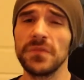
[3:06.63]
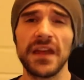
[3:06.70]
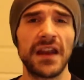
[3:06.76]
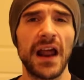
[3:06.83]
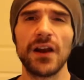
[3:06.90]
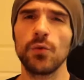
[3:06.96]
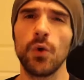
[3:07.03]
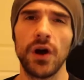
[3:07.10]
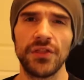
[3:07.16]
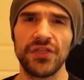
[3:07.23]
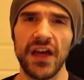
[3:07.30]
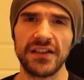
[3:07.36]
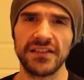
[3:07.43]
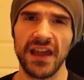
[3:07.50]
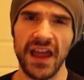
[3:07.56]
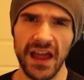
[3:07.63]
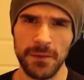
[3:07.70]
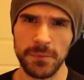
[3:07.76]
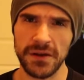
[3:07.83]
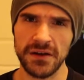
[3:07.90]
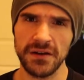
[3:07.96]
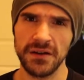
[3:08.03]
And I don't want that to
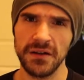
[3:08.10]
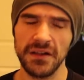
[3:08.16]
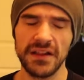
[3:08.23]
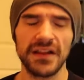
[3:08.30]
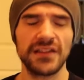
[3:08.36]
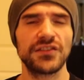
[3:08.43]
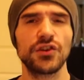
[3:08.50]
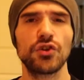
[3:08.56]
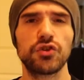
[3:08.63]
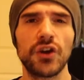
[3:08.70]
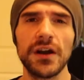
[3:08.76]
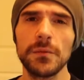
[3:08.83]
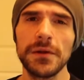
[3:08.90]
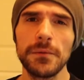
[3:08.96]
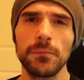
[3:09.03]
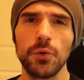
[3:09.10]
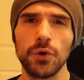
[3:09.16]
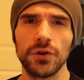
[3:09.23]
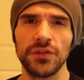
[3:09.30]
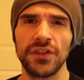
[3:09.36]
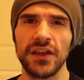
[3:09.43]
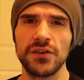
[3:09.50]
happen. It's incredibly
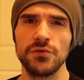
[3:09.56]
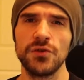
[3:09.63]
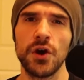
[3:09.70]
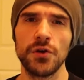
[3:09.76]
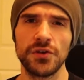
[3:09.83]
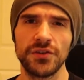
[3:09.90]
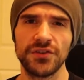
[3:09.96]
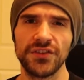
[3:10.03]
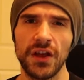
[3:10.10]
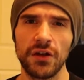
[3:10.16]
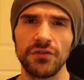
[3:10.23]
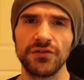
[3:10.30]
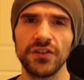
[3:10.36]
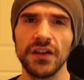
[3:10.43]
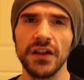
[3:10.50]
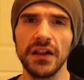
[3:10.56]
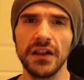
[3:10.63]
important that you know yourself.